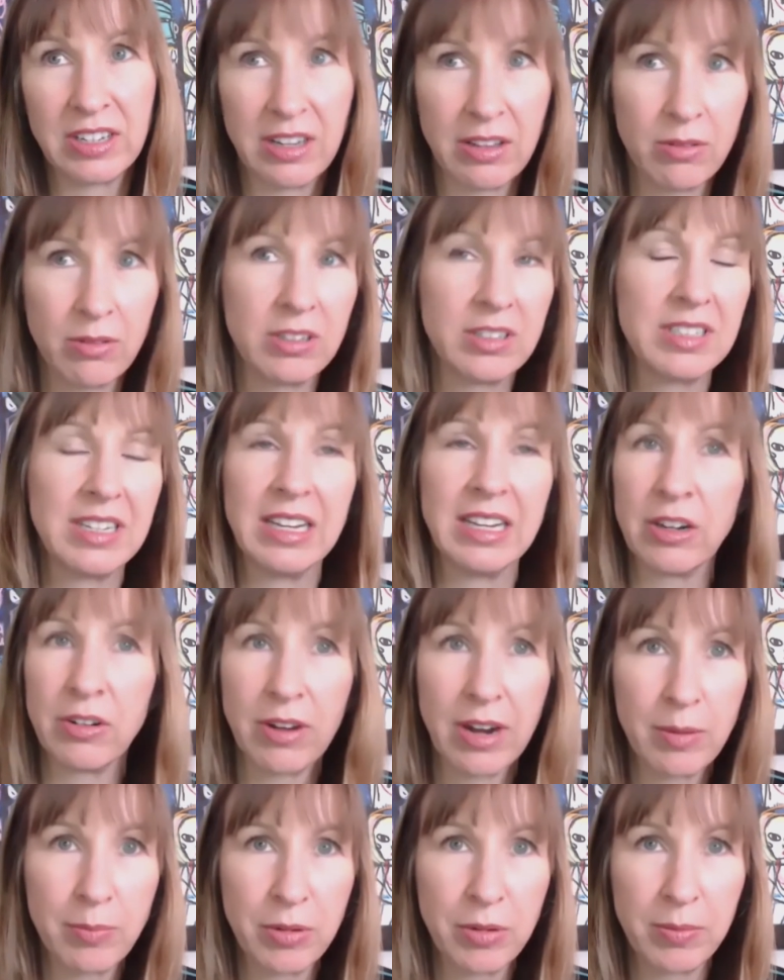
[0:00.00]
In other words,
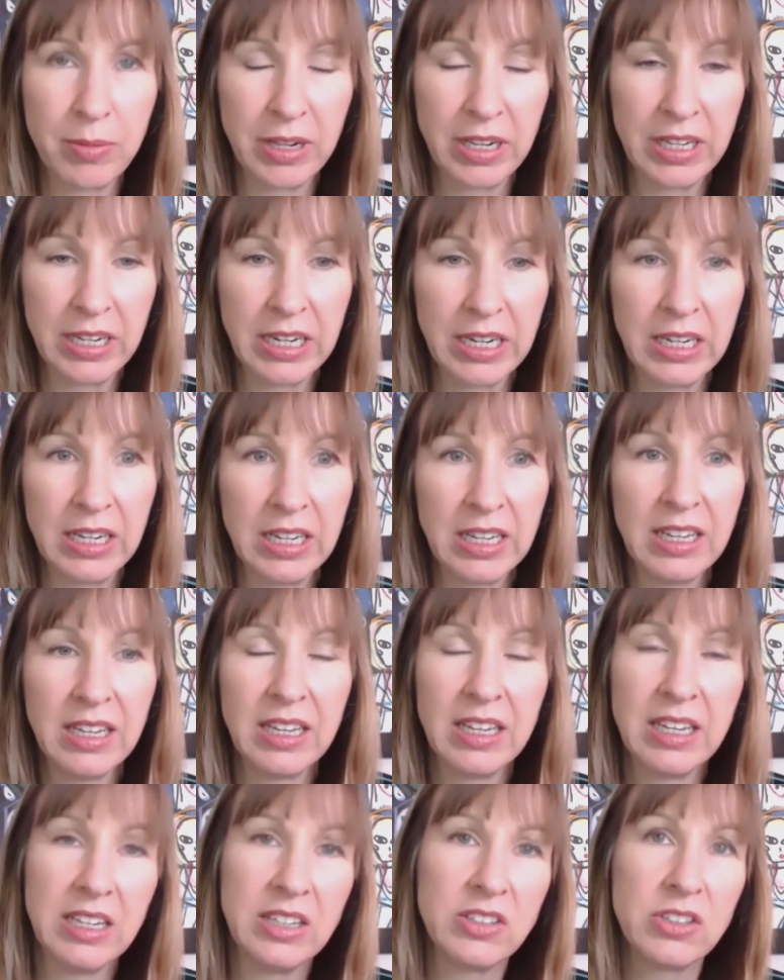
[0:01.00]
interoperability
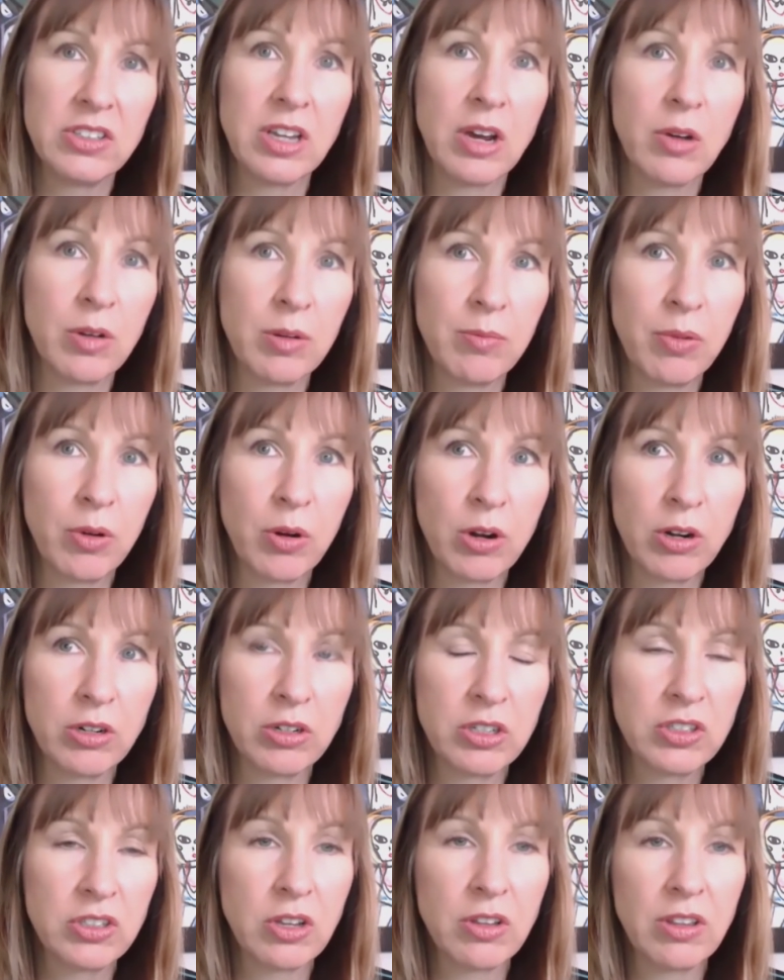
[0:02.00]
is so
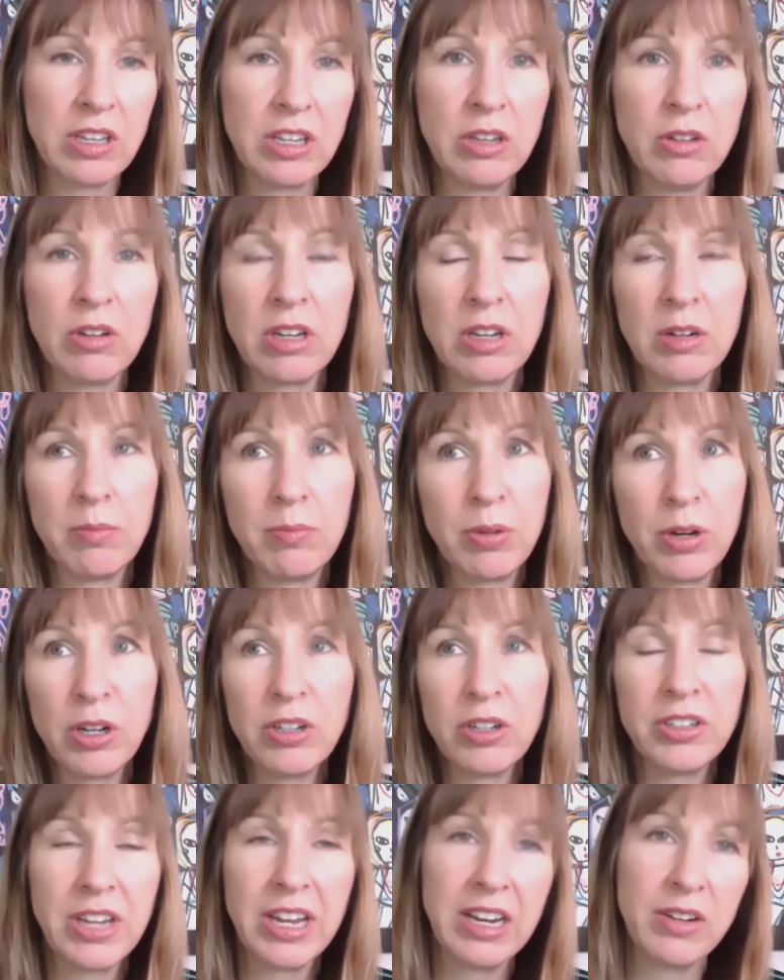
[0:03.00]
important so that you can
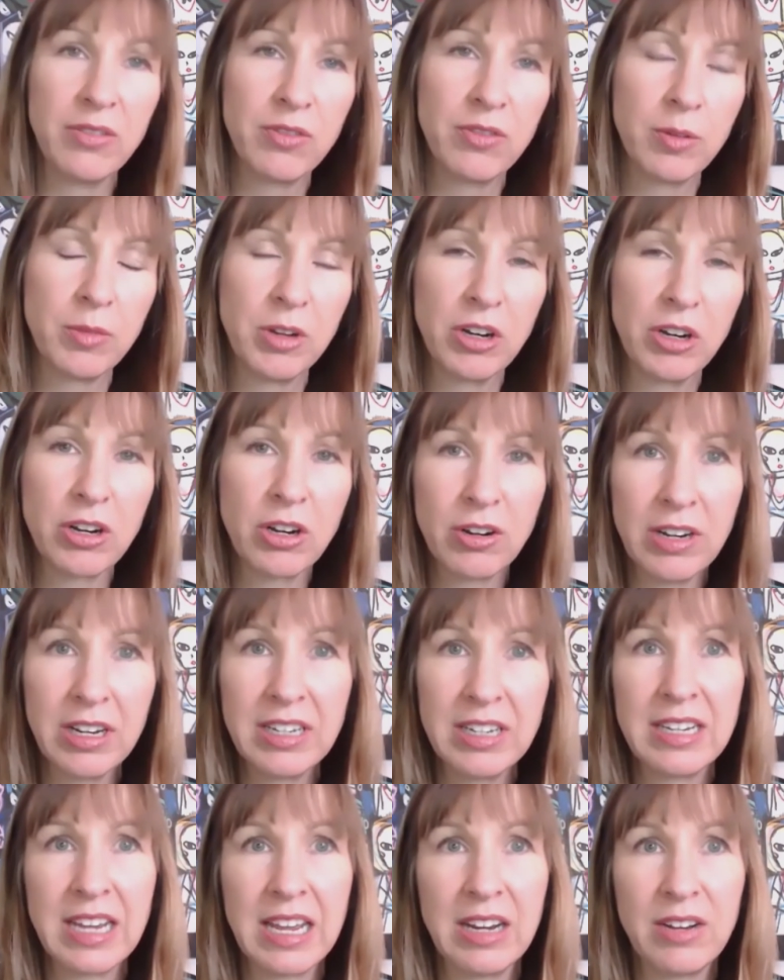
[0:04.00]
pull data from your
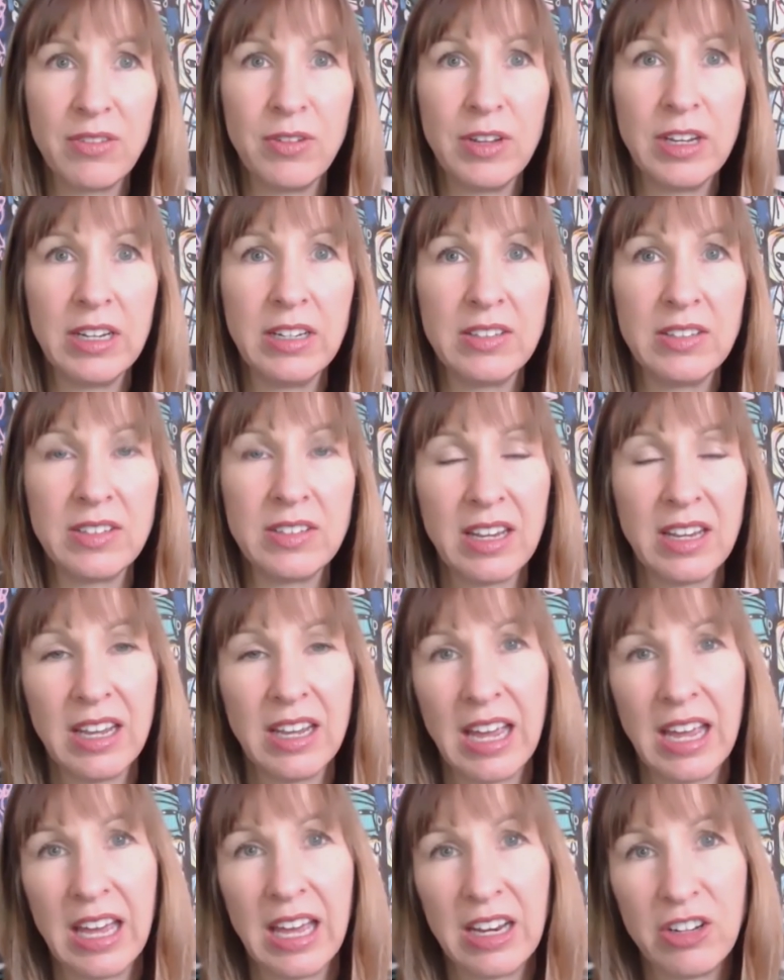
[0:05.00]
current data feeds
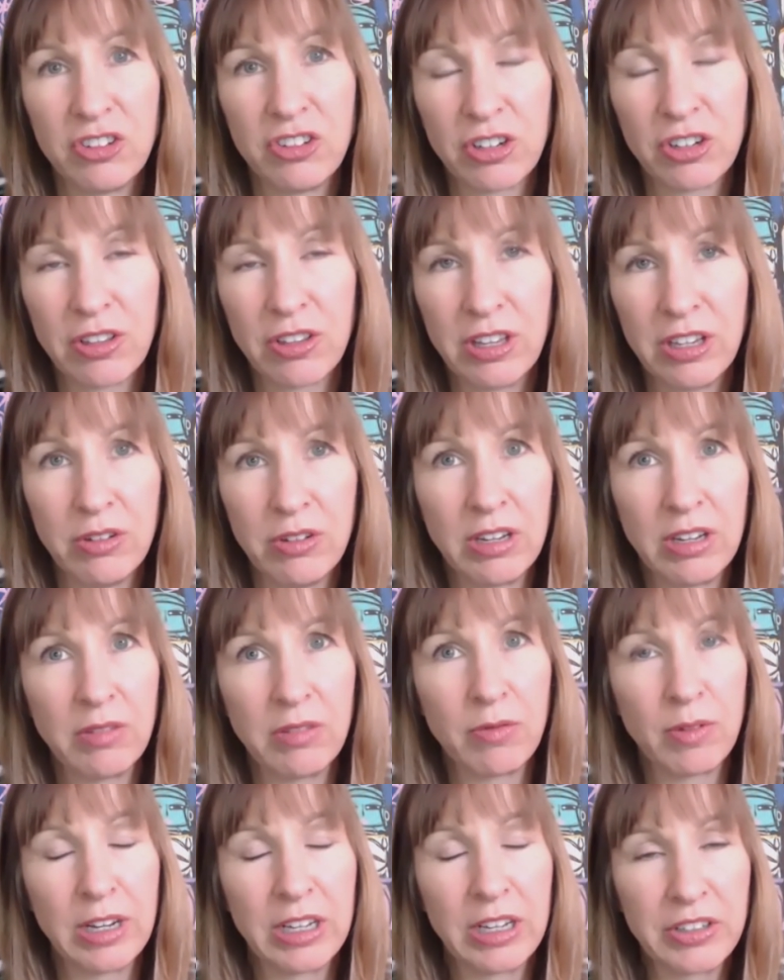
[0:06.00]
and ensure that you
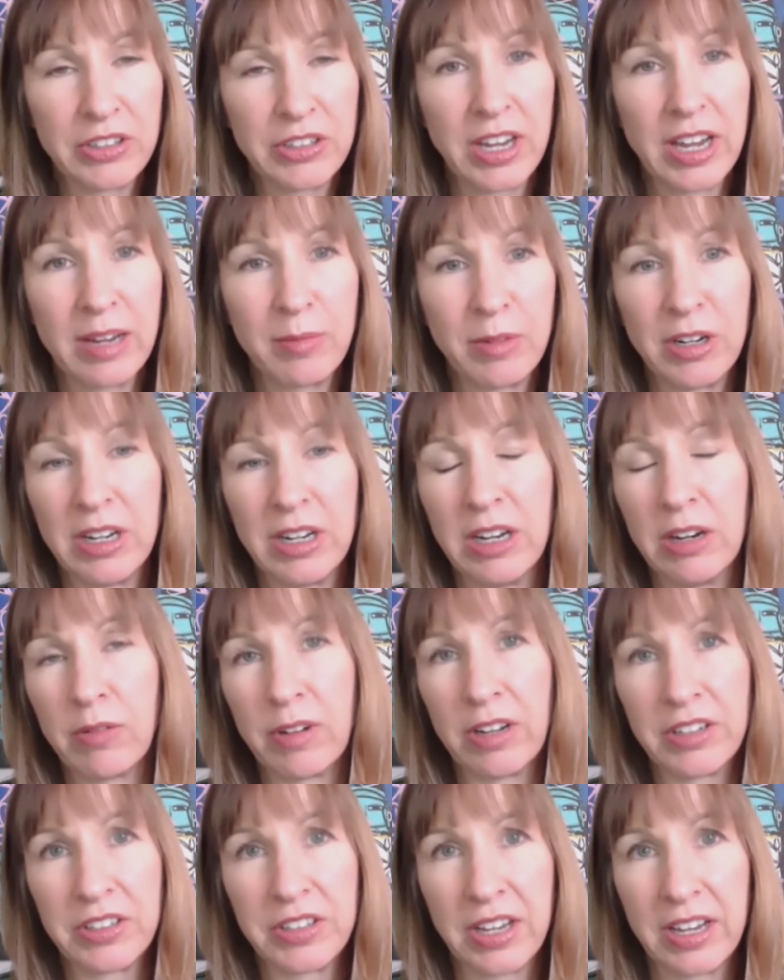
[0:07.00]
get real-time or near
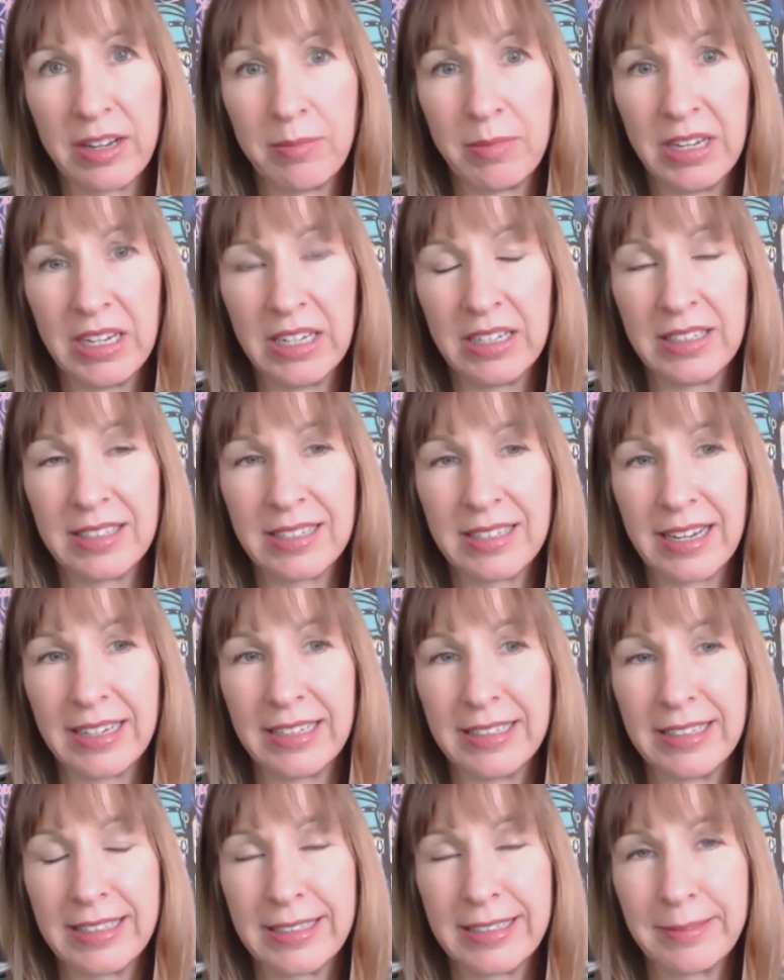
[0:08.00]
real-time
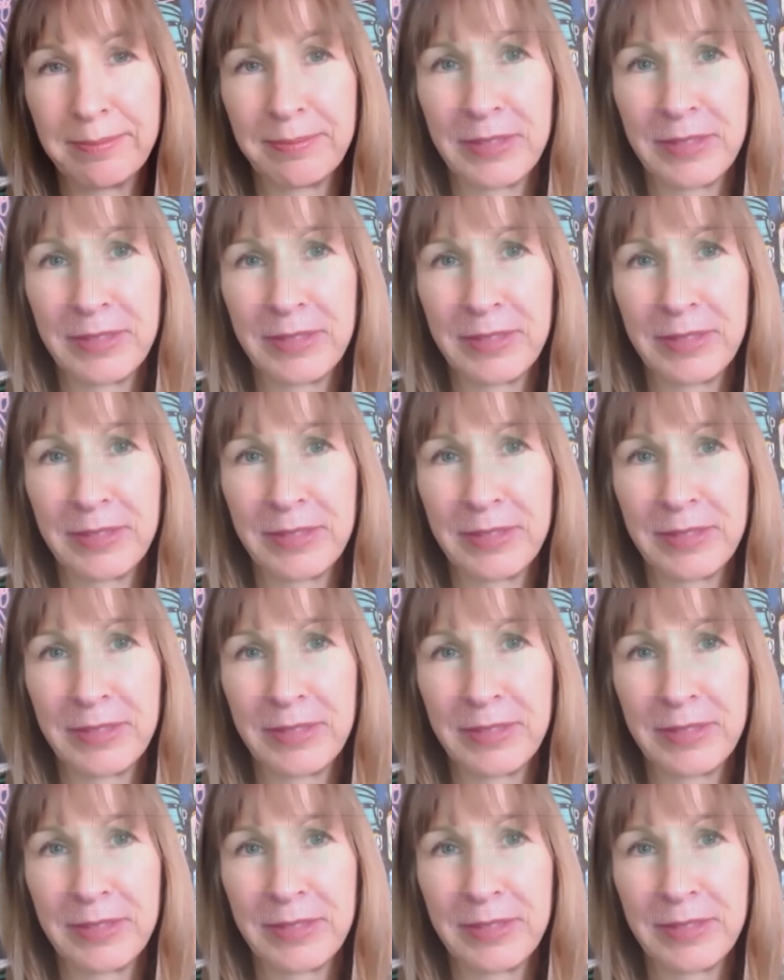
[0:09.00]
insights.